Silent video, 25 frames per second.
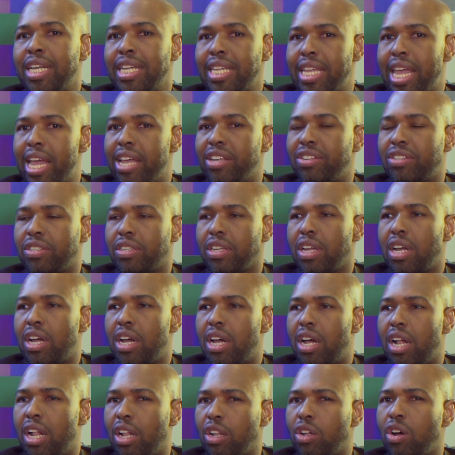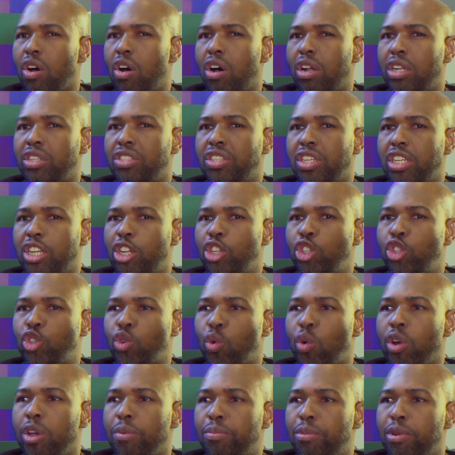yes, alcohol is an
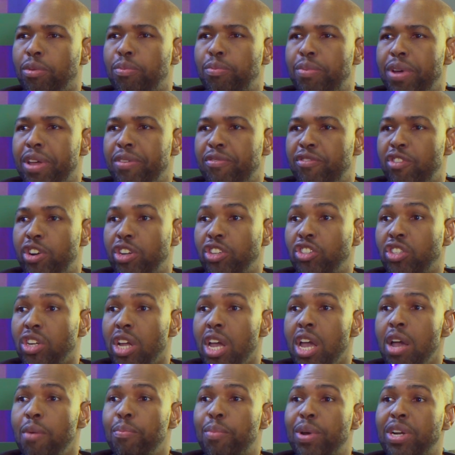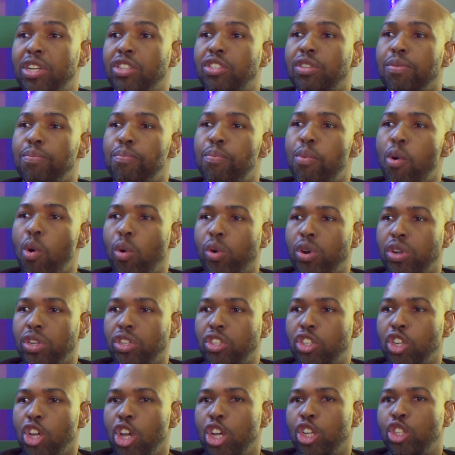enjoyable beverage, but it's
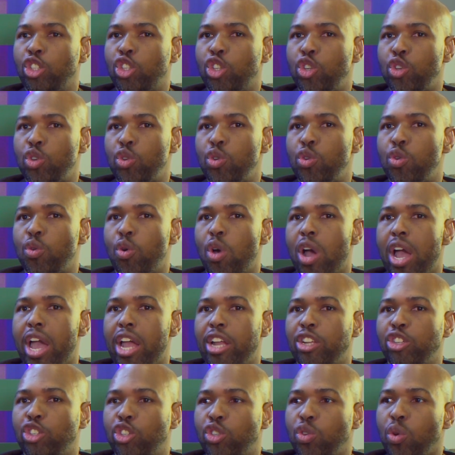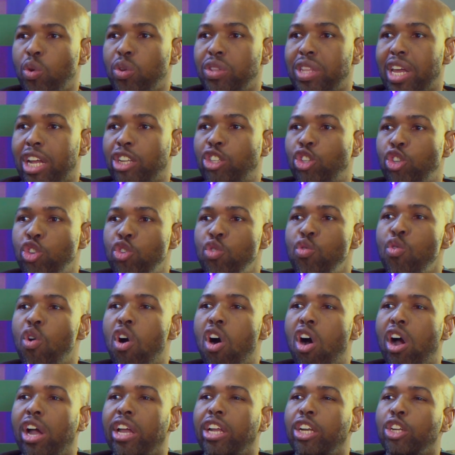important to ensure that you
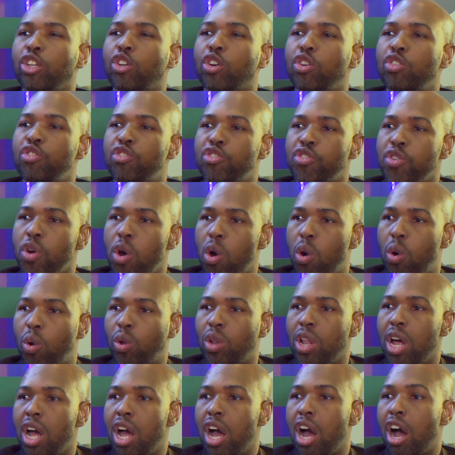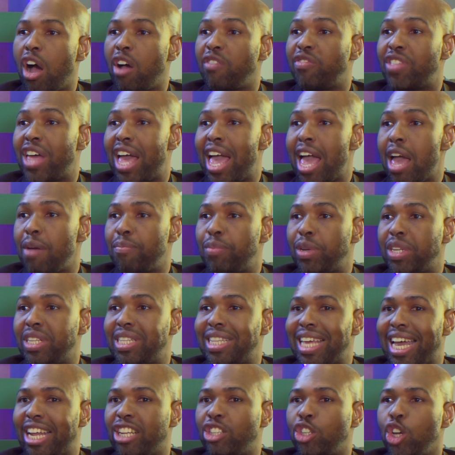are in control of the habit,
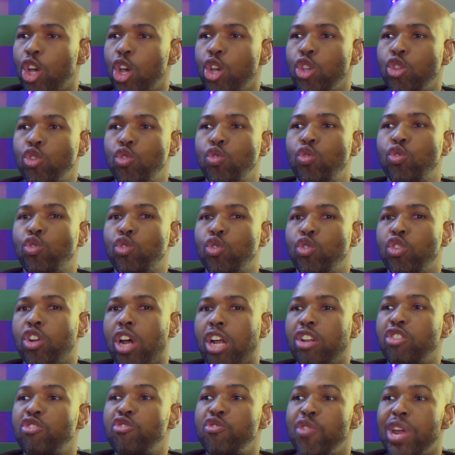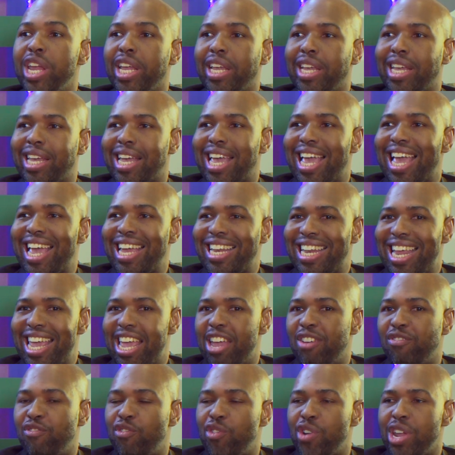that you do not drink at
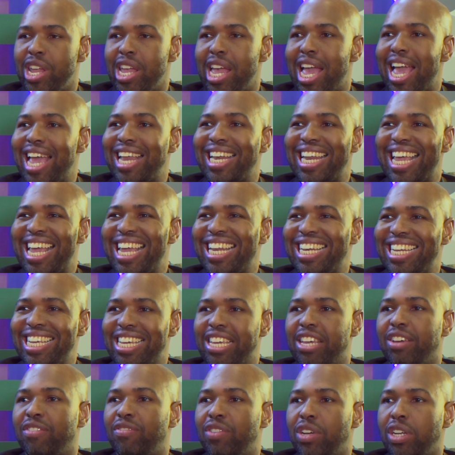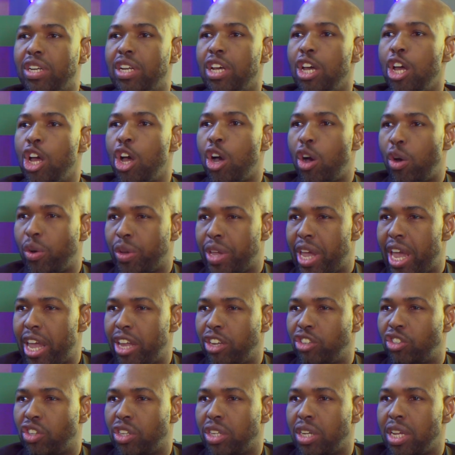every and any given
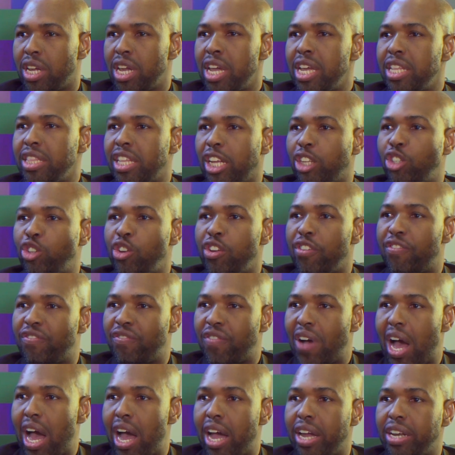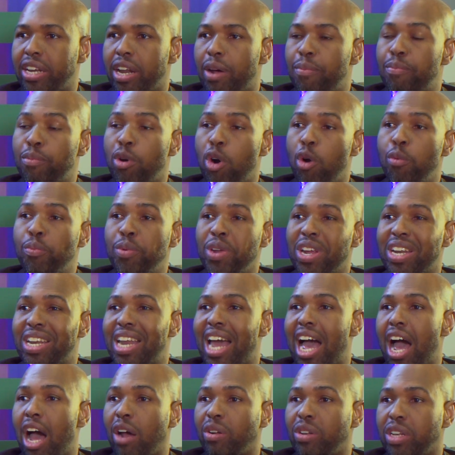occasion, that you find appropriate
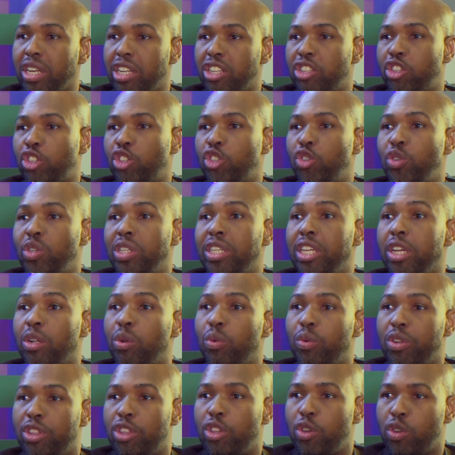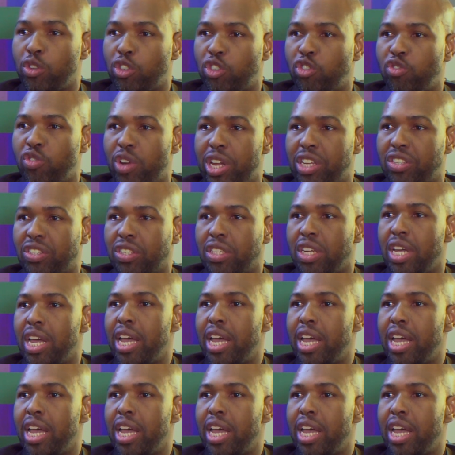outlets to deal with your stress